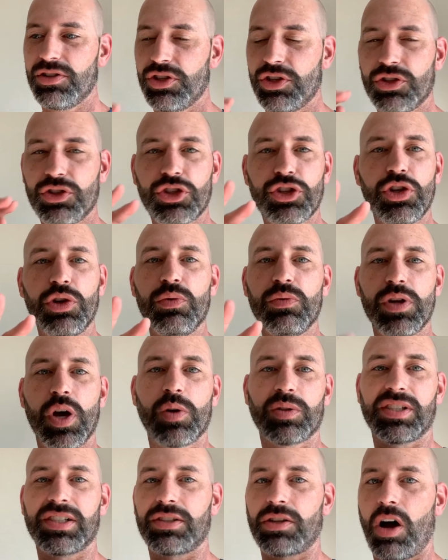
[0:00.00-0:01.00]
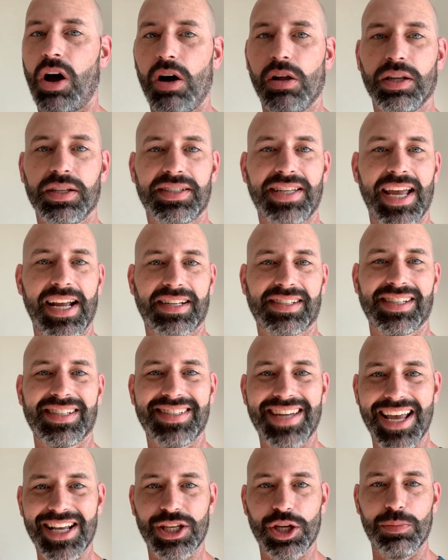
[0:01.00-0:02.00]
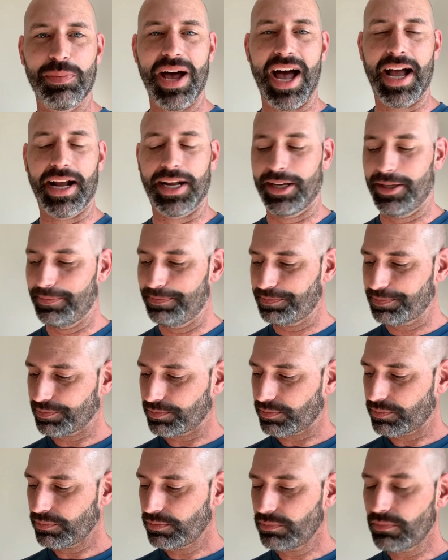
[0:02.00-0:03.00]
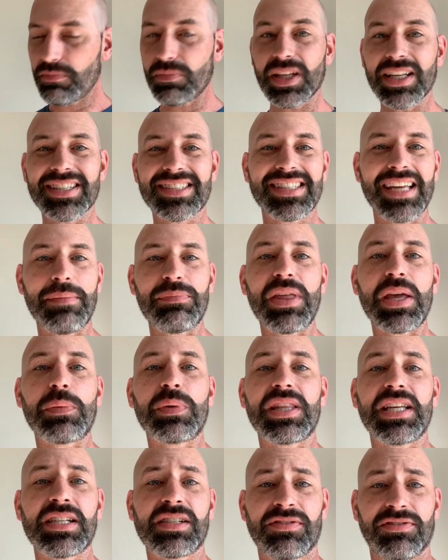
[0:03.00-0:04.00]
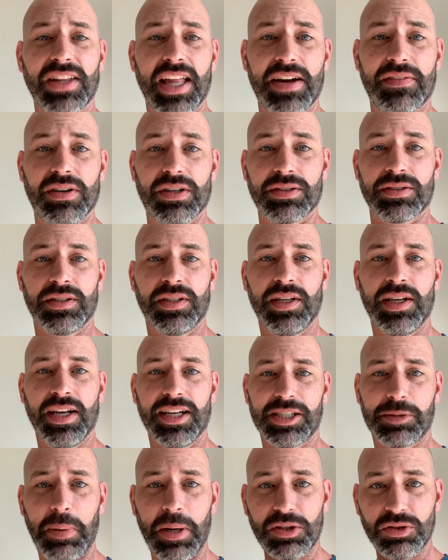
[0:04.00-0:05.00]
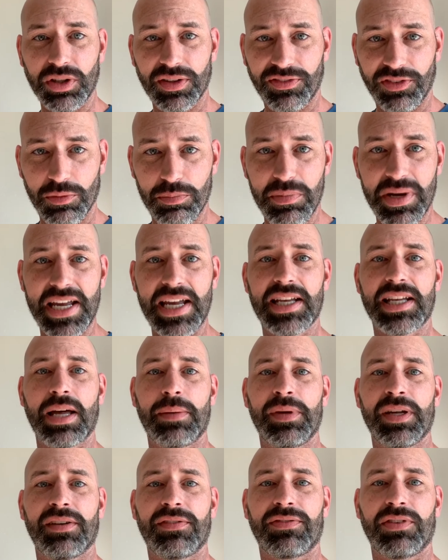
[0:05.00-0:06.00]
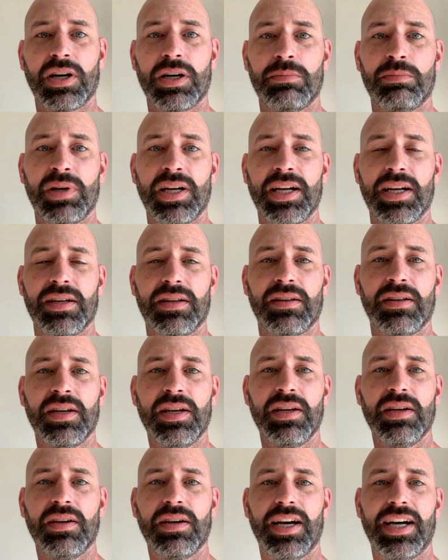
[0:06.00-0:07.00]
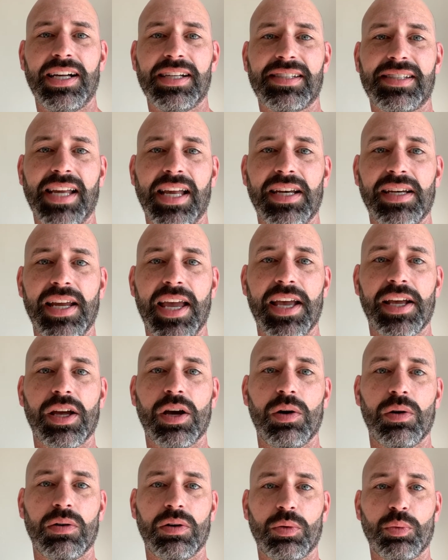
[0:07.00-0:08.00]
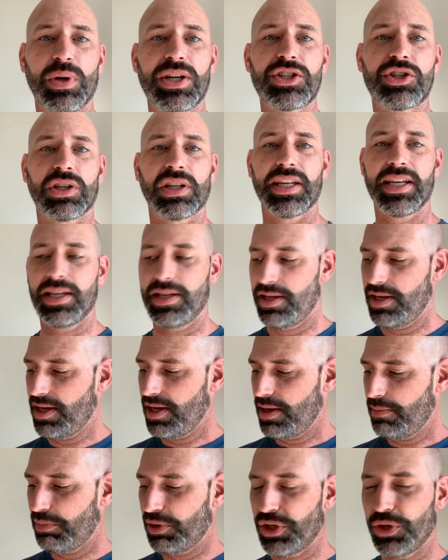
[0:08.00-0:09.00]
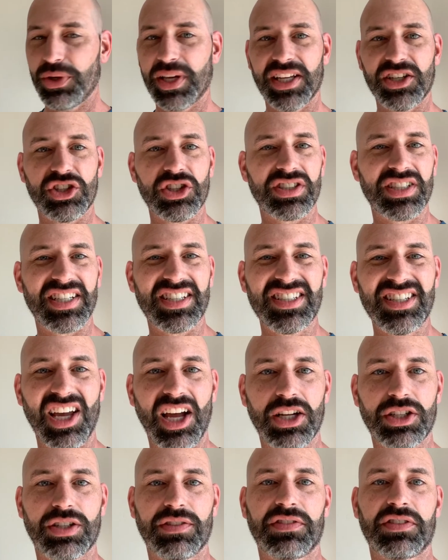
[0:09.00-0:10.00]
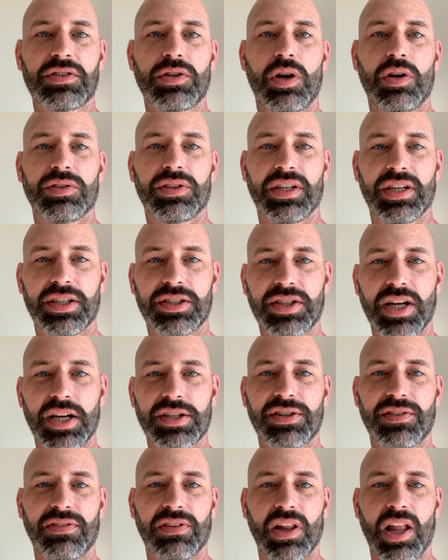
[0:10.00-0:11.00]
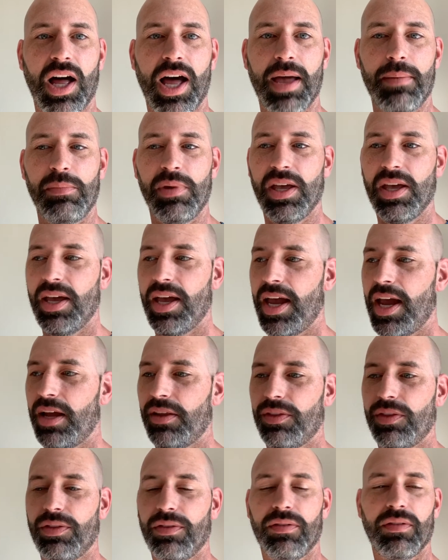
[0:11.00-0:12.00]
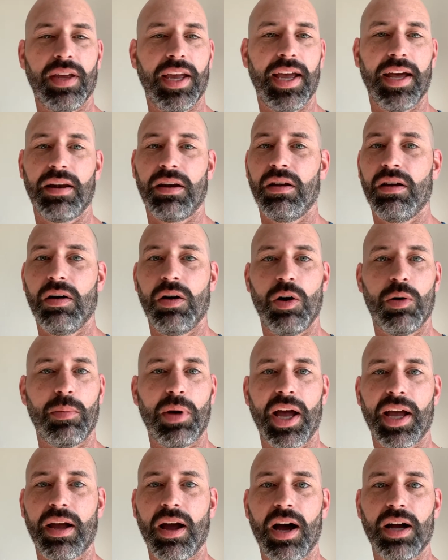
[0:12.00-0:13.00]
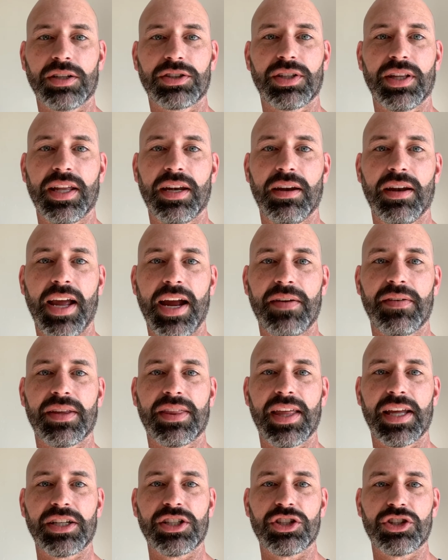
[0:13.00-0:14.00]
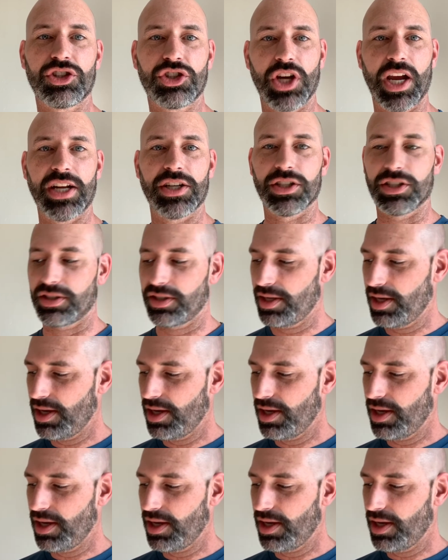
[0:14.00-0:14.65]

two notes is all it takes to take you back. Same thing with these flavors, especially for me coming from San Diego originally, but you get just a touch of salt and a touch of lime and oh my gosh, then everything just changes.